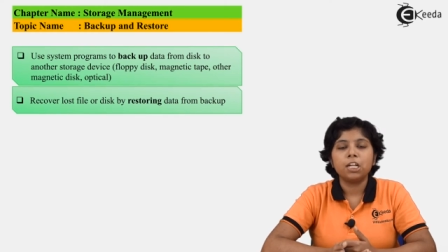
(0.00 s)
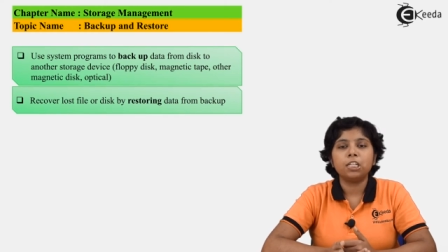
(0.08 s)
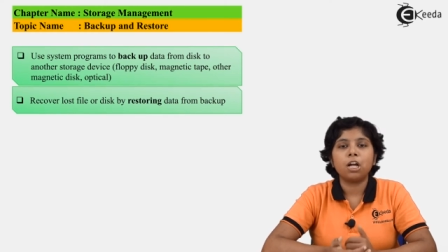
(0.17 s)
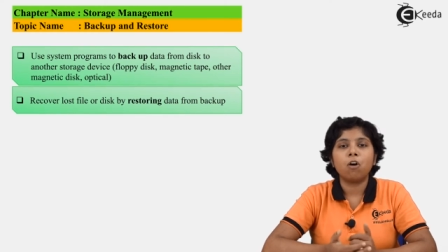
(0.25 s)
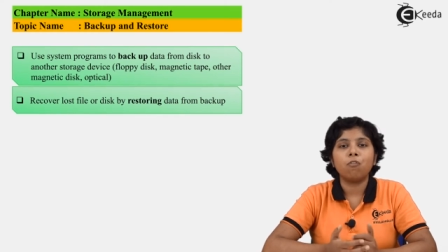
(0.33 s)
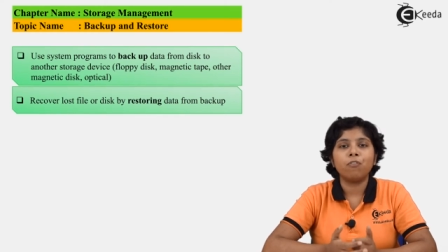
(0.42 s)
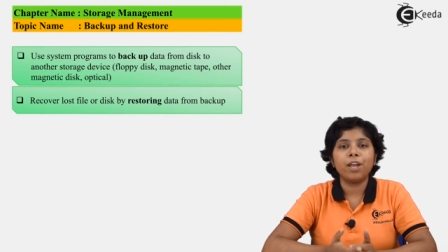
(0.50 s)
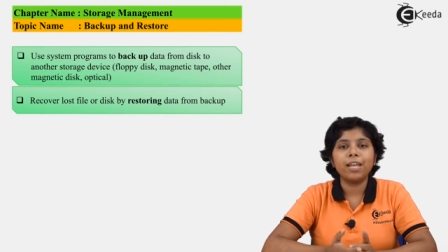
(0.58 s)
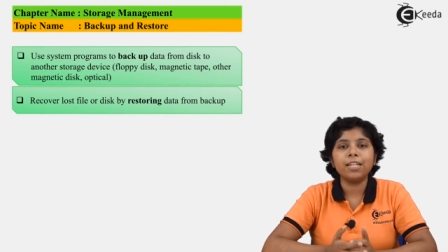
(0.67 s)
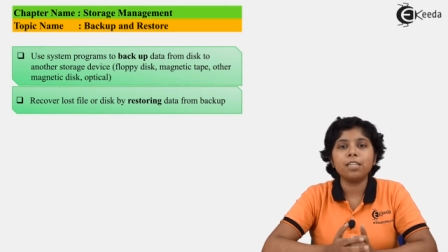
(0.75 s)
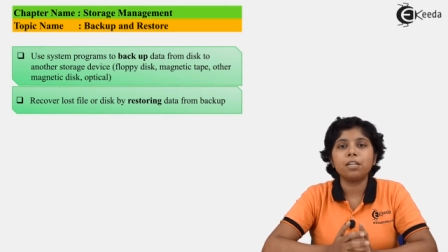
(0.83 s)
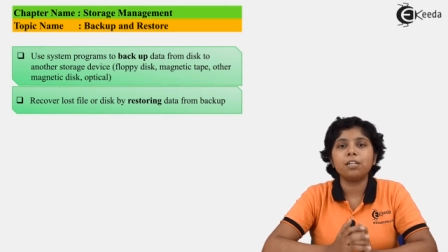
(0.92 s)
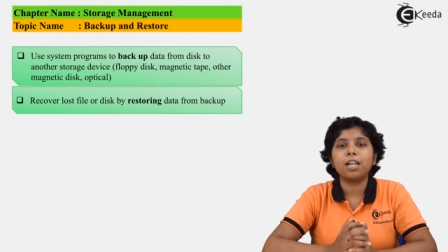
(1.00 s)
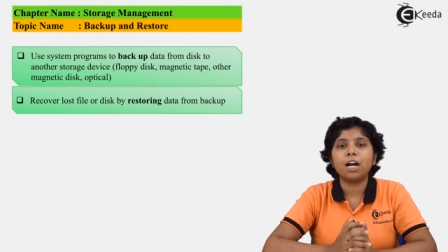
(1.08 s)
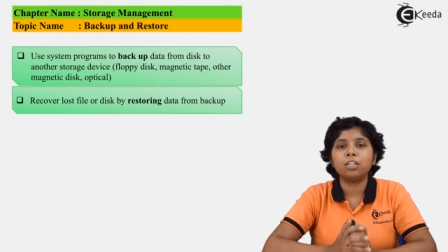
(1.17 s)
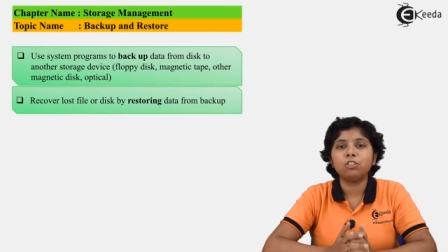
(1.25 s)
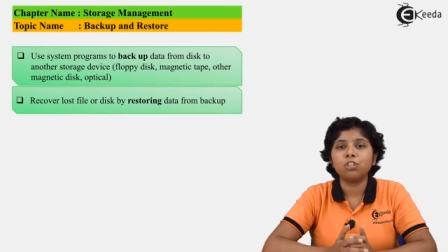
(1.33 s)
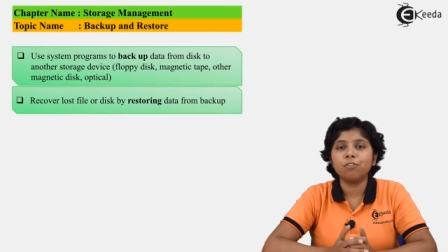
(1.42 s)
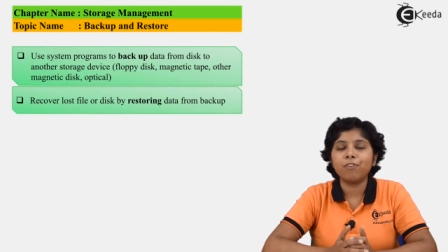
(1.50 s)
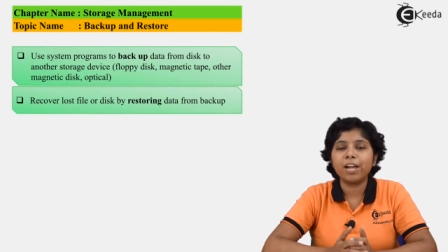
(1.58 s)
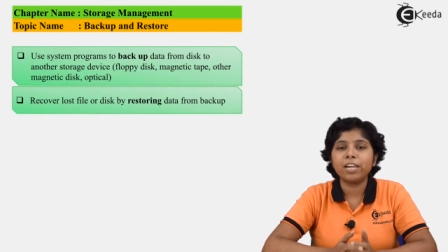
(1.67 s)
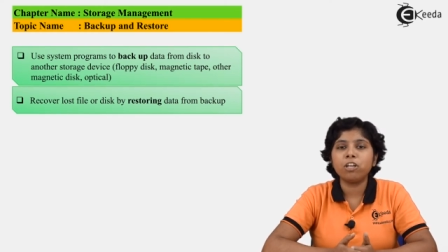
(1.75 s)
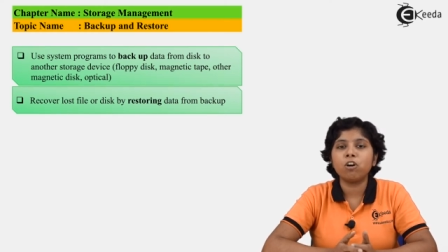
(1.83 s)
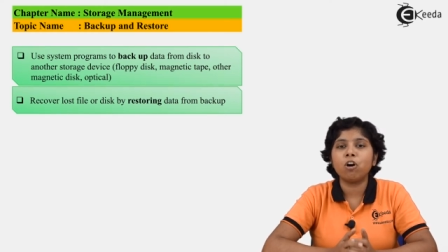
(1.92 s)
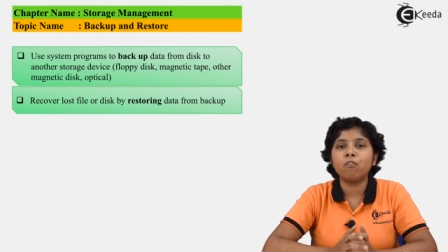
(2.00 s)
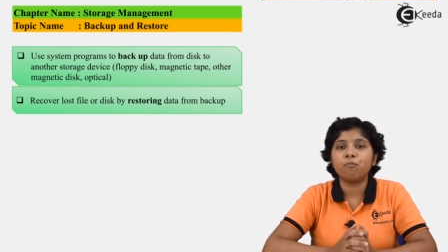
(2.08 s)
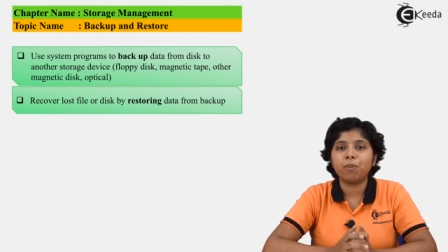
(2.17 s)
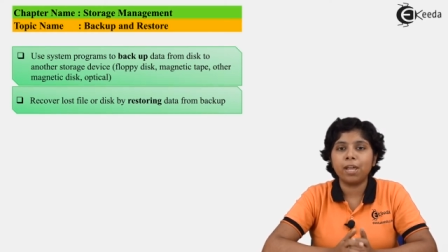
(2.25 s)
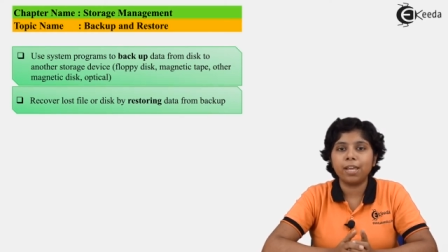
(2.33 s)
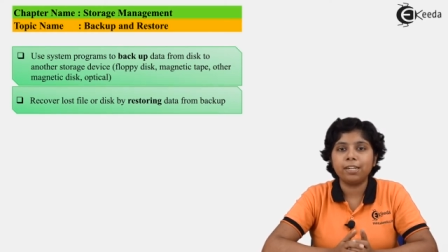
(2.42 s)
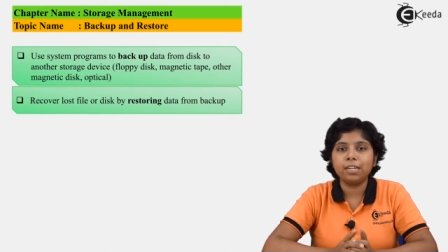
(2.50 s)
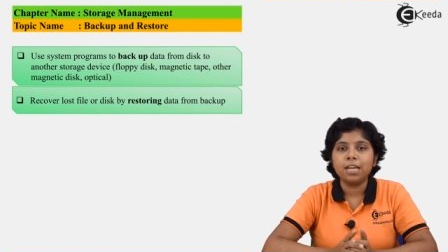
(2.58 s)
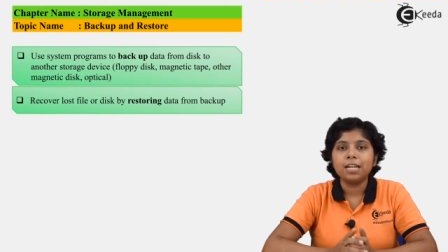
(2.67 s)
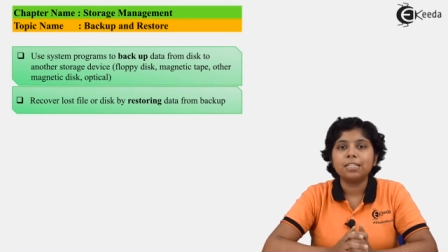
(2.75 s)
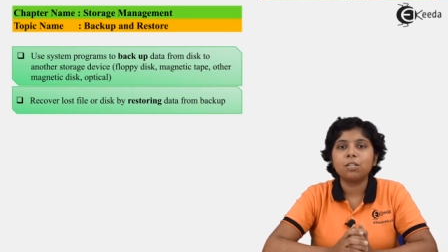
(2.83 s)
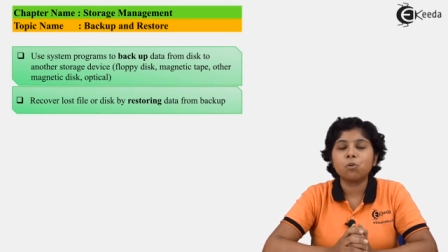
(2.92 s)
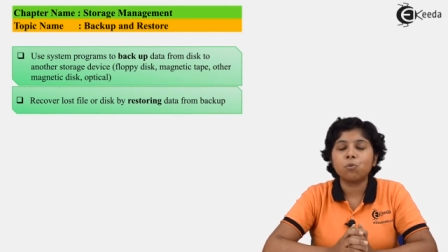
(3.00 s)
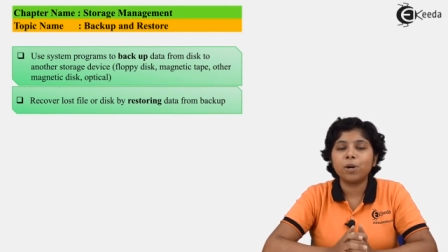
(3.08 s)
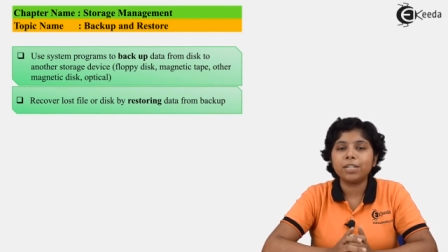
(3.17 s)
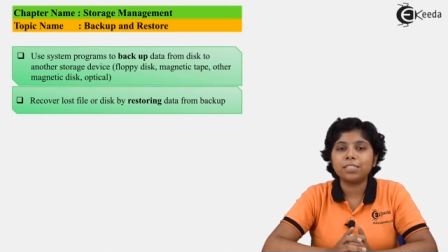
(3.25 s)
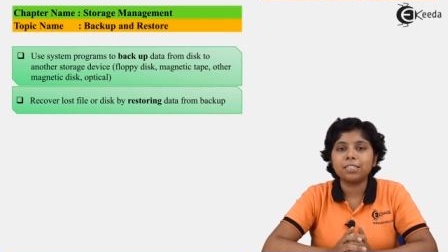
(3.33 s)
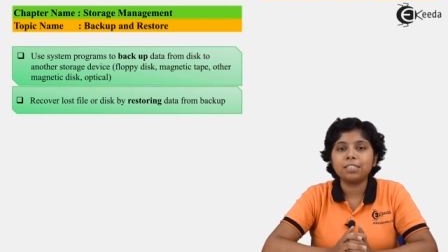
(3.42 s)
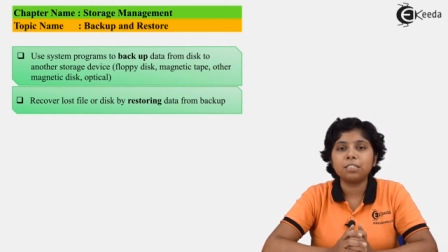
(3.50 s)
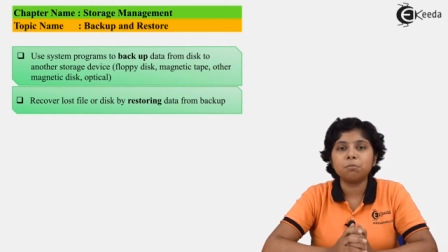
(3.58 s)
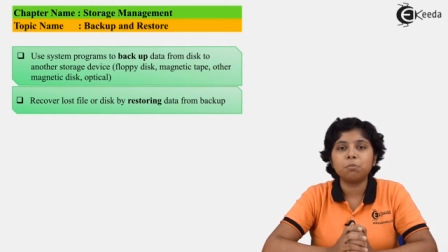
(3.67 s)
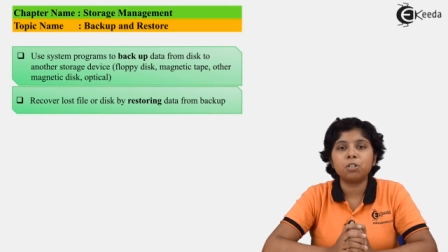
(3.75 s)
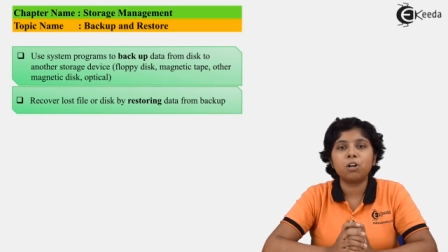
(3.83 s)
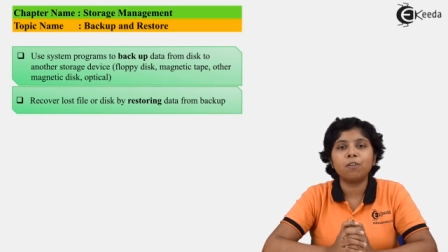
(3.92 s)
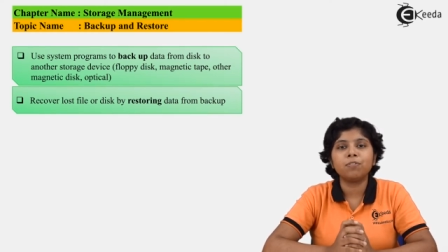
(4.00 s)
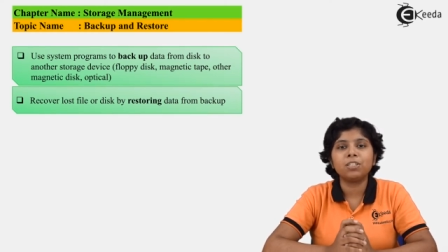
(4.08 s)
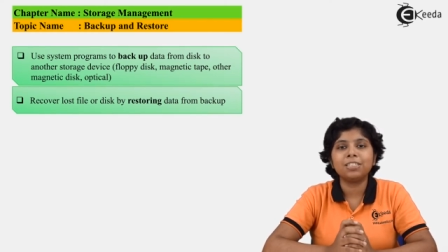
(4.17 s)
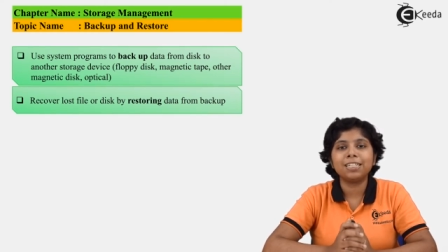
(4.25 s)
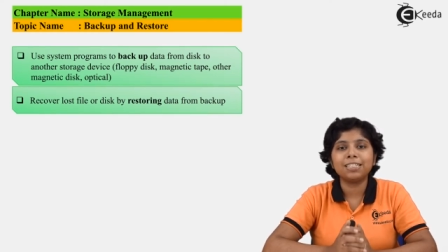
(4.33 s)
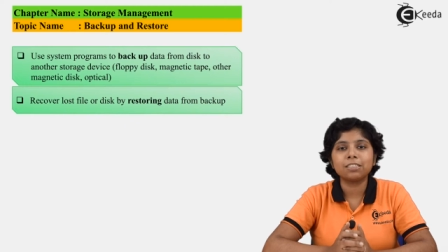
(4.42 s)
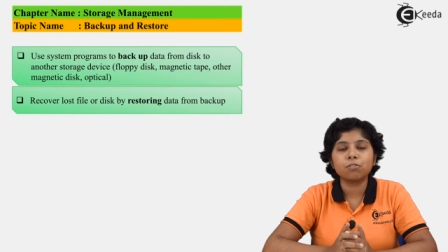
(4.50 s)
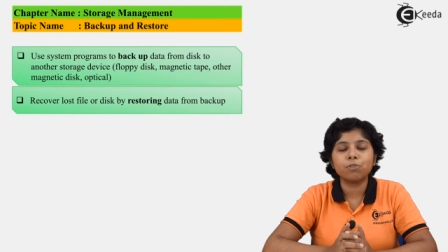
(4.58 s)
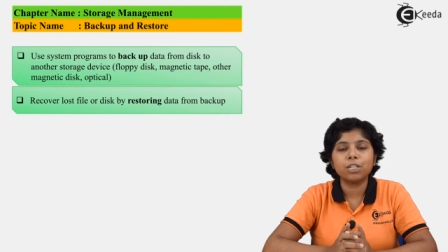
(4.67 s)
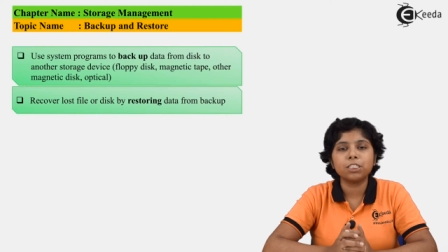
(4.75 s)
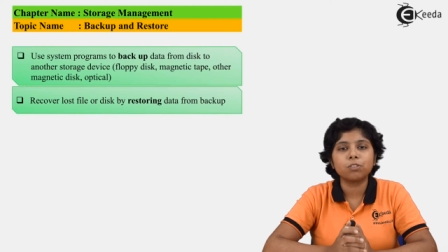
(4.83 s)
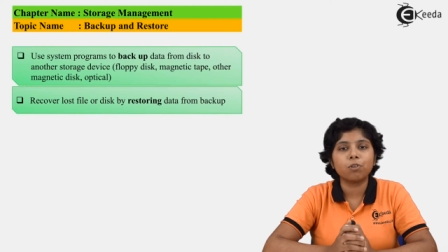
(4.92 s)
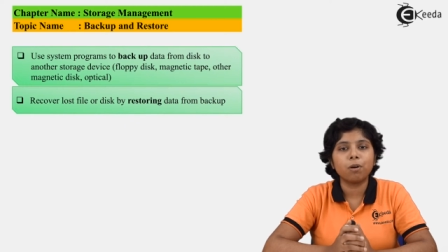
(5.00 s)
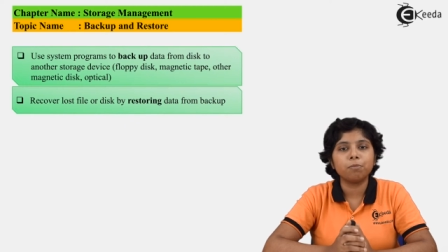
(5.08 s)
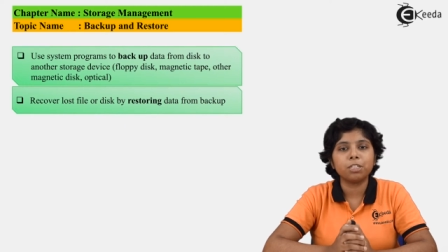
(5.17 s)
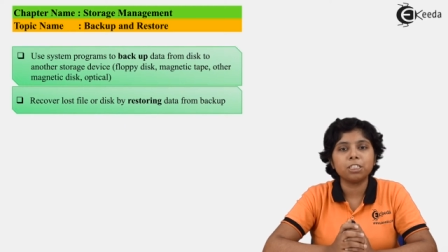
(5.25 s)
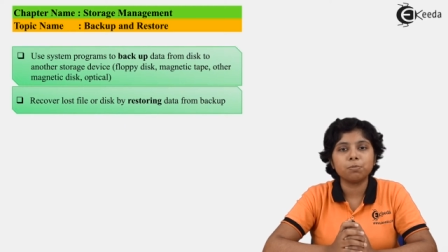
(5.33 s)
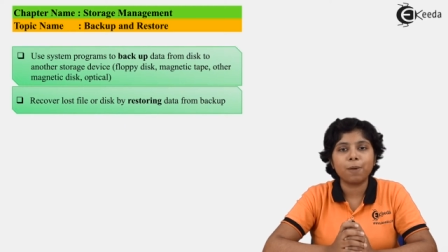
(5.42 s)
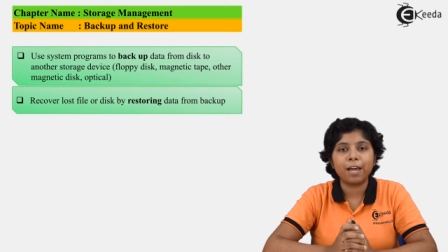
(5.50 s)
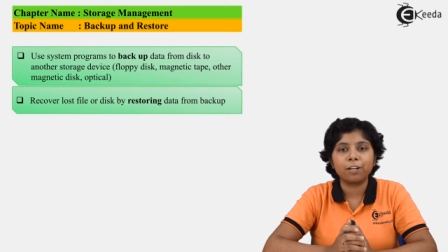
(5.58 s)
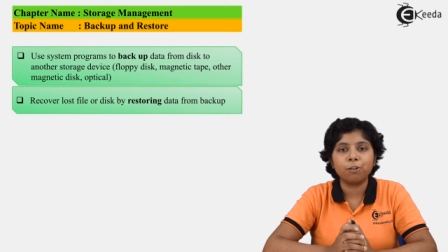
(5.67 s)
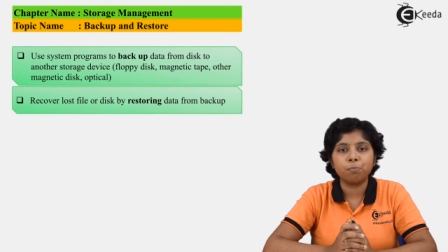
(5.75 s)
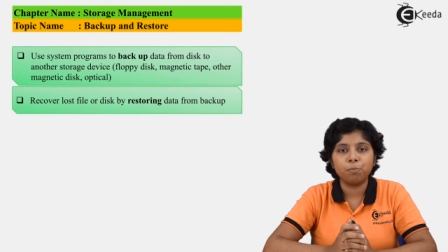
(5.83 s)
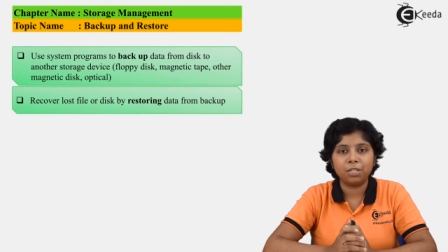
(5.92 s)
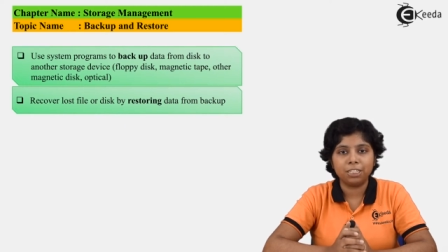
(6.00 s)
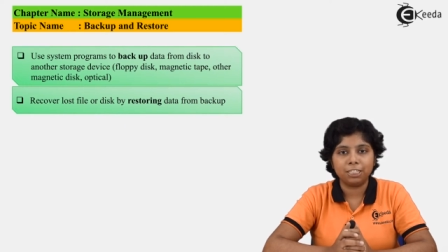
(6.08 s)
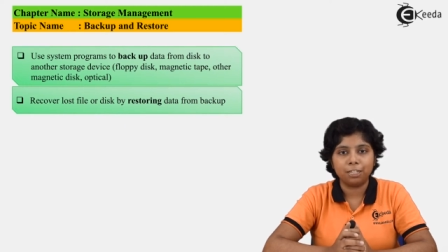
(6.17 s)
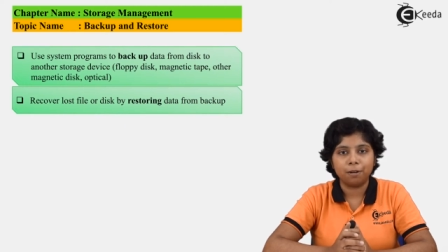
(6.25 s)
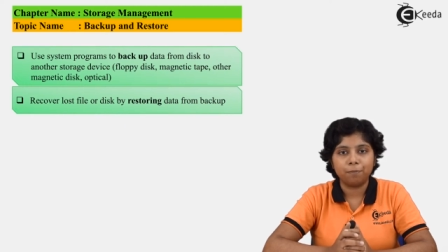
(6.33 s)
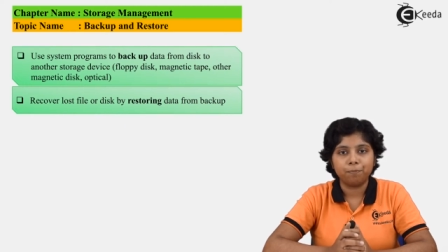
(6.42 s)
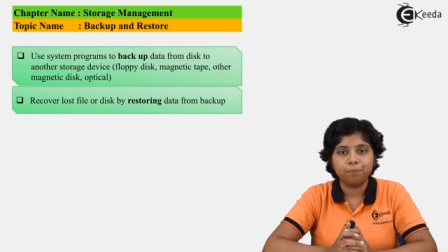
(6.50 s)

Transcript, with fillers: Now when the larger value of n, the greater number of the disk reads from this backup media.